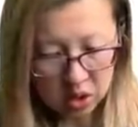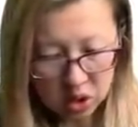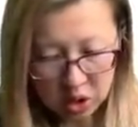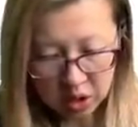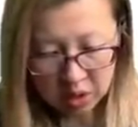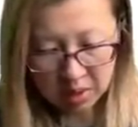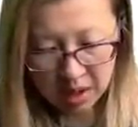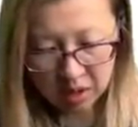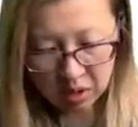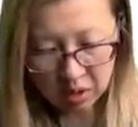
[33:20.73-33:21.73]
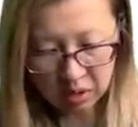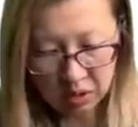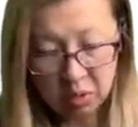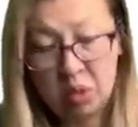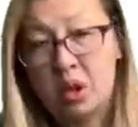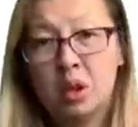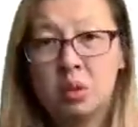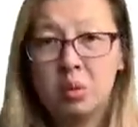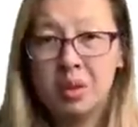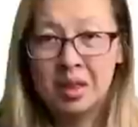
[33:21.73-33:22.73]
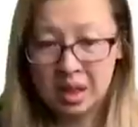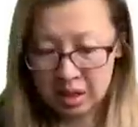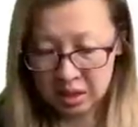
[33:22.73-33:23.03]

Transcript: Documenting all of your work. When things